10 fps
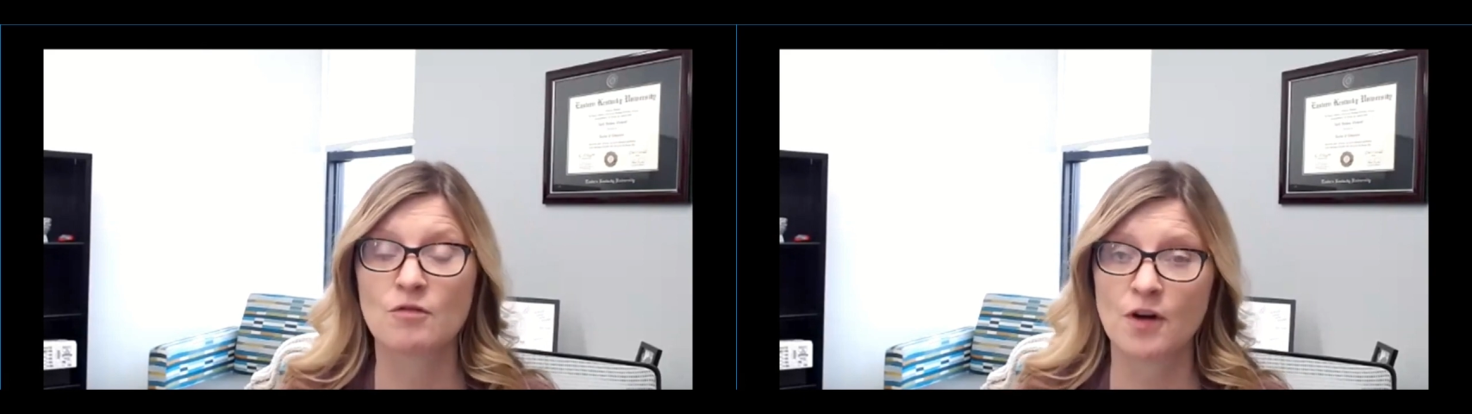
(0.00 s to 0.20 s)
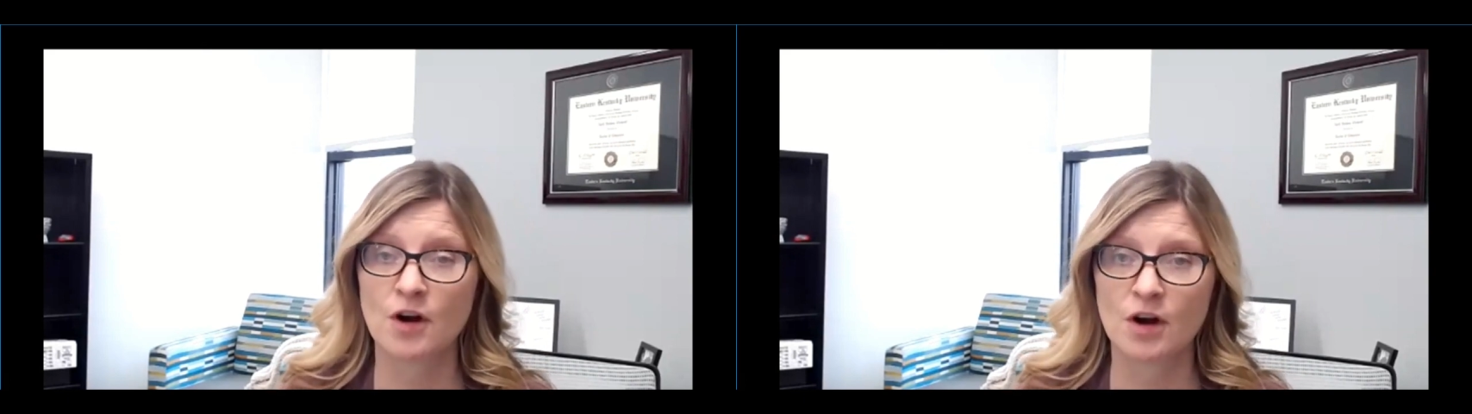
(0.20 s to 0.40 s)

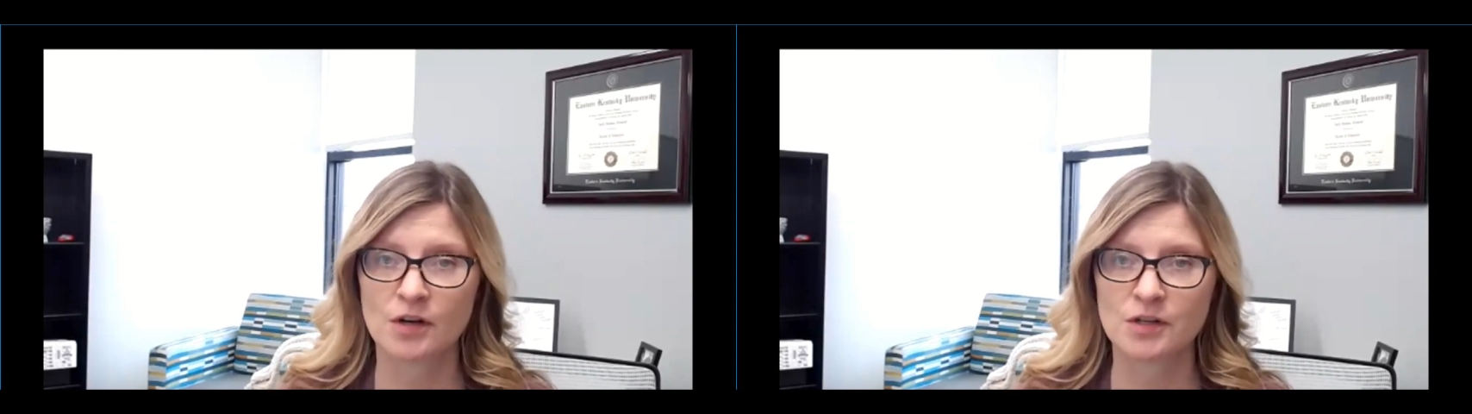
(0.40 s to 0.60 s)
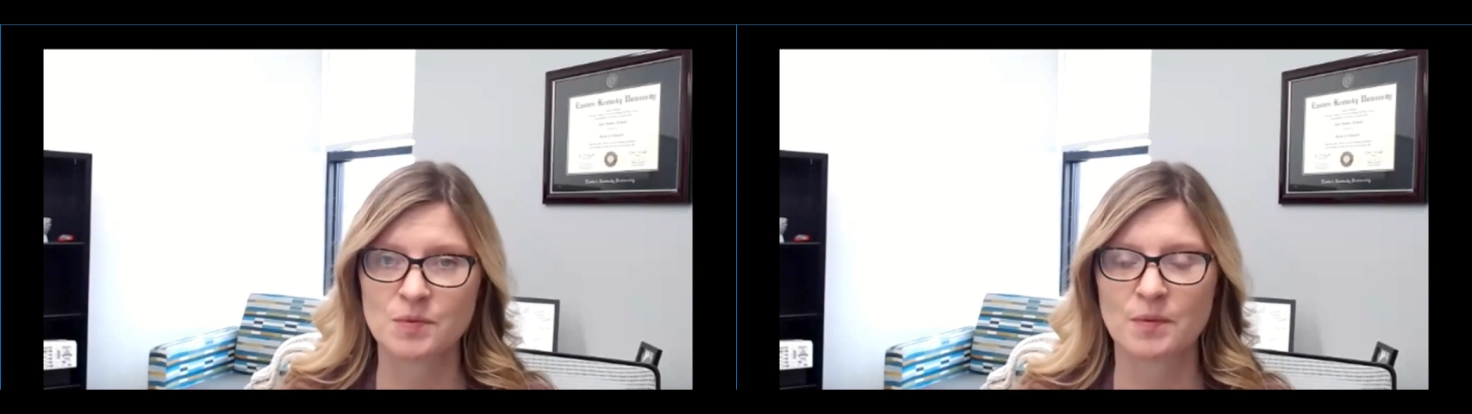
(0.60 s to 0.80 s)

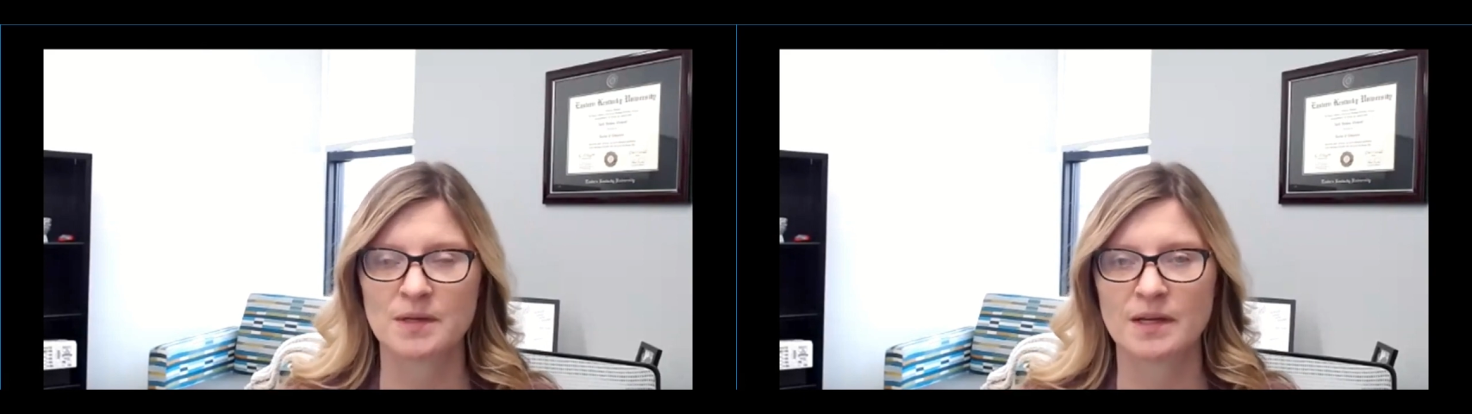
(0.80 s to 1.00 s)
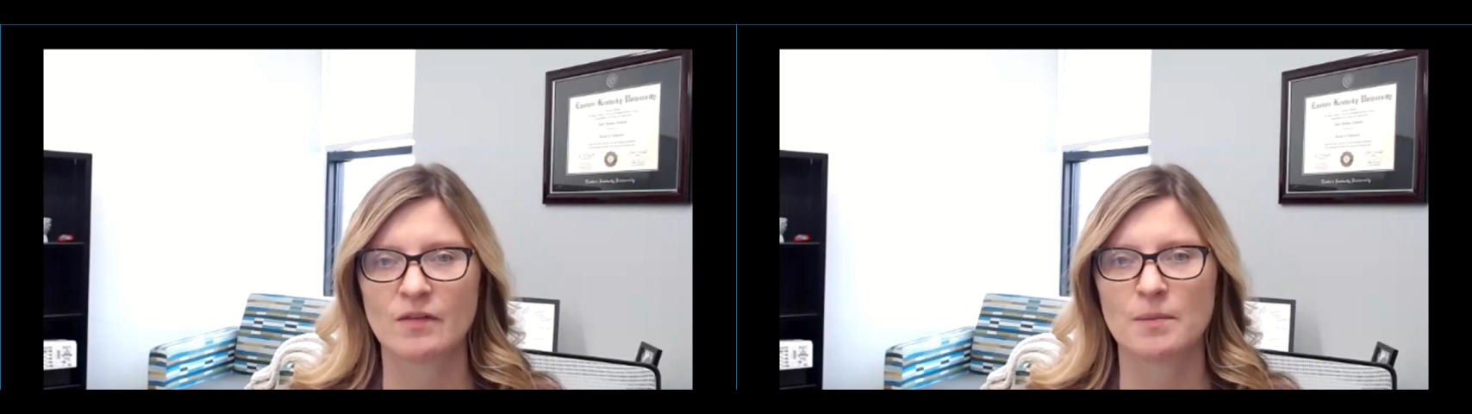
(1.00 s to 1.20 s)
First, we want
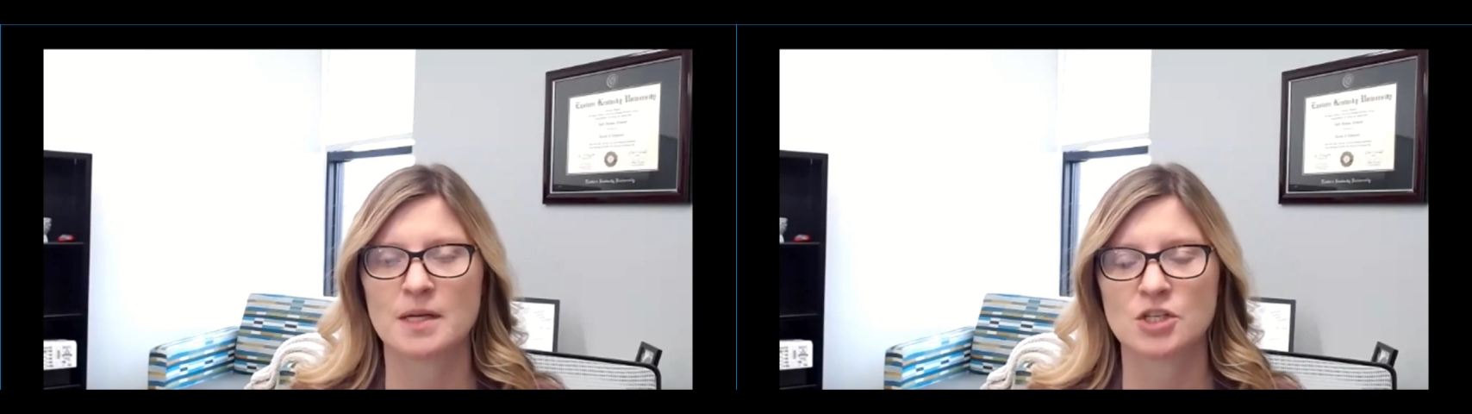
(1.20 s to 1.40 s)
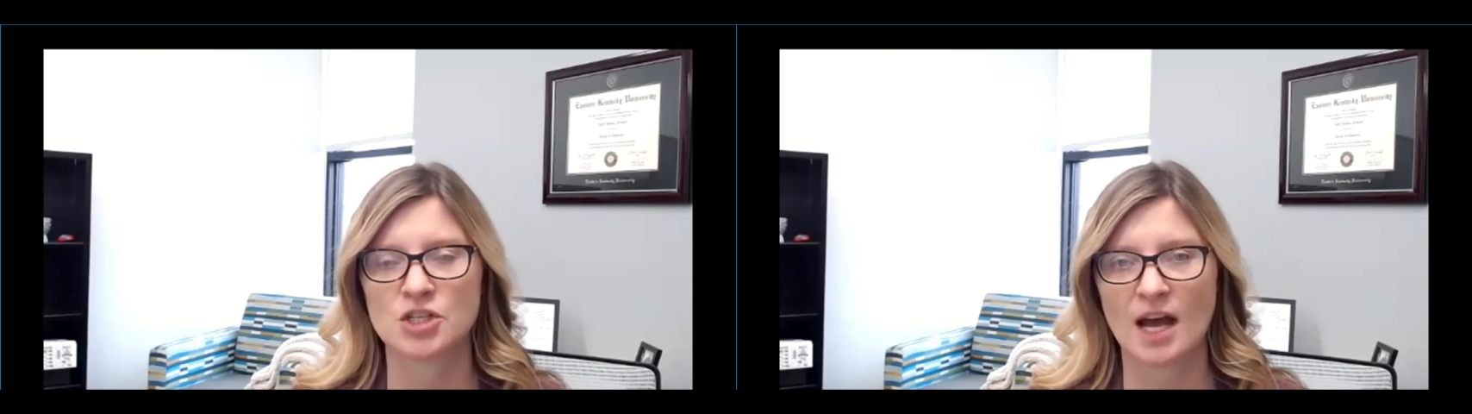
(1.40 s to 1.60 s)
to give a
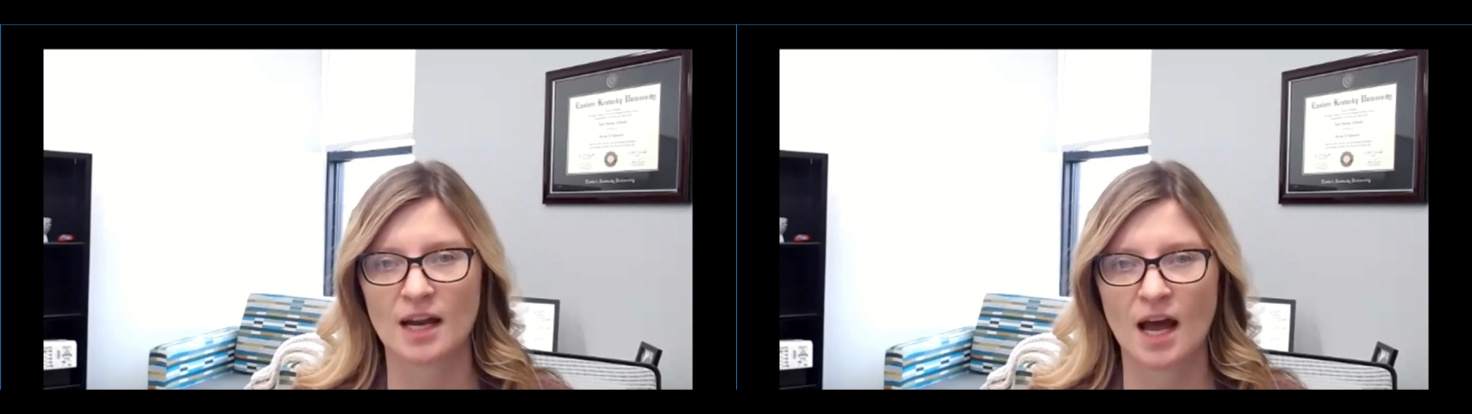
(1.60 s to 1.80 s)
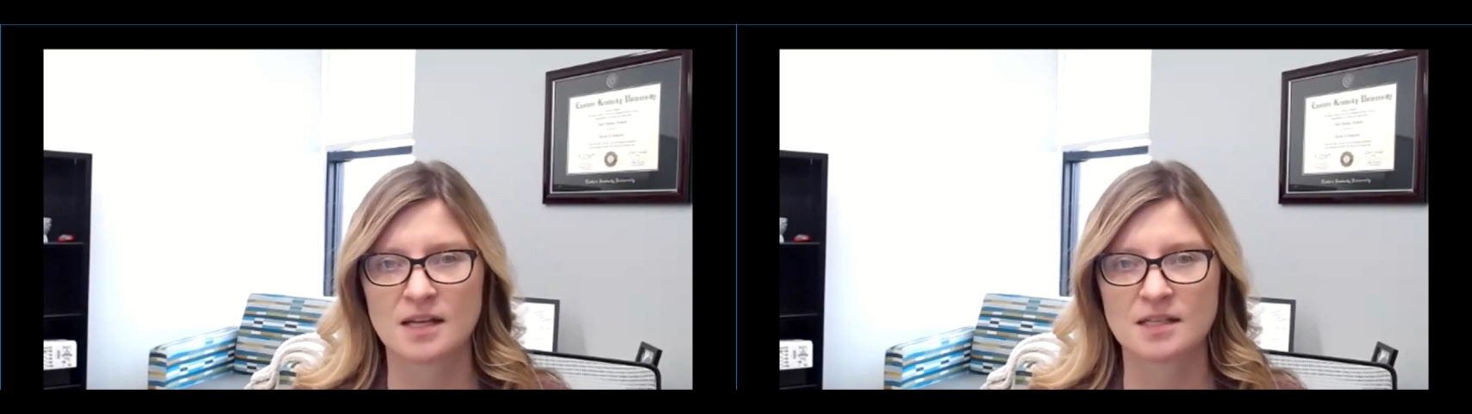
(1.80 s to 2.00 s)
big shout
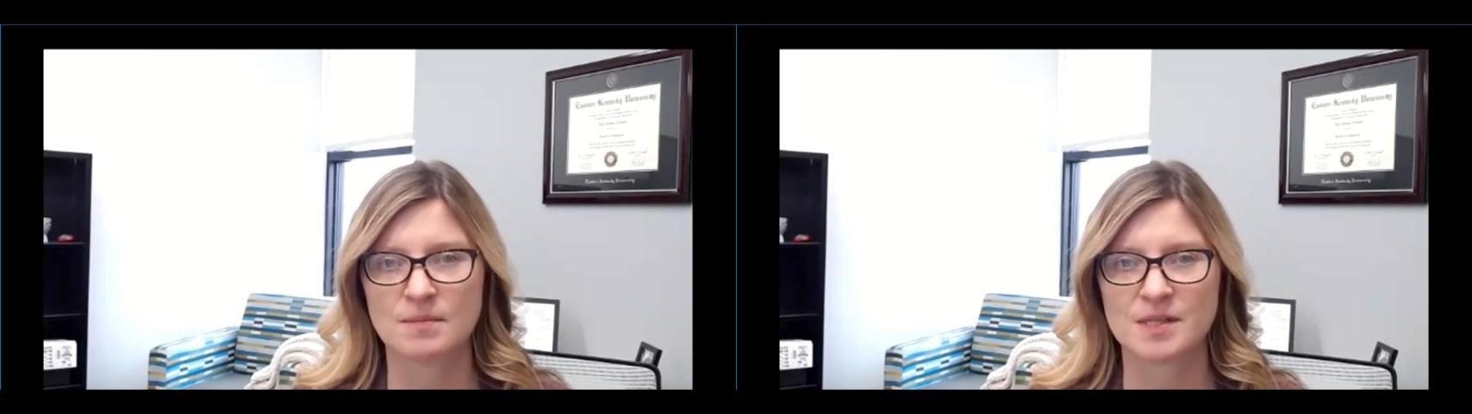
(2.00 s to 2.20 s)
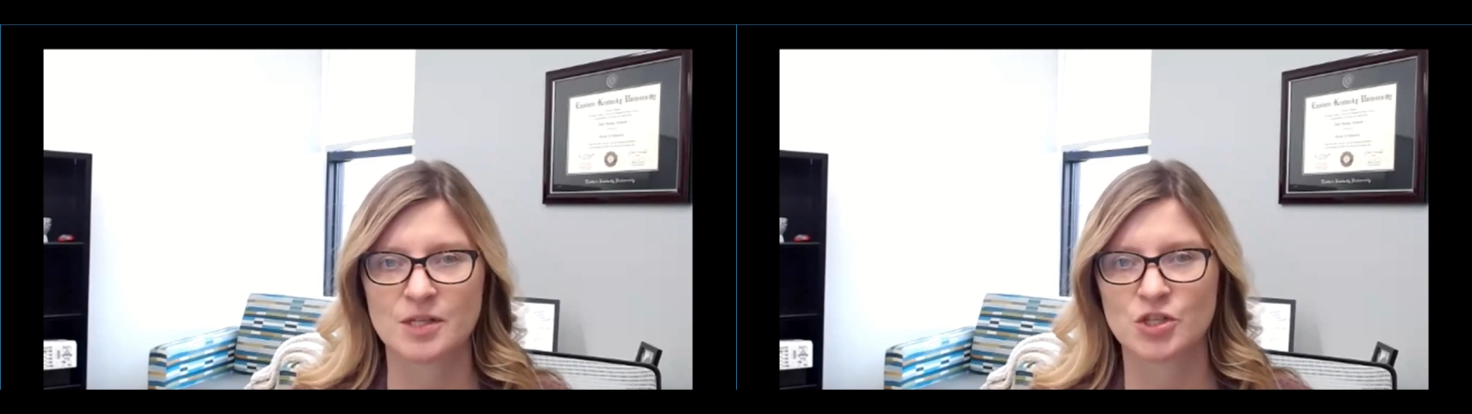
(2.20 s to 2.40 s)
out to Mr.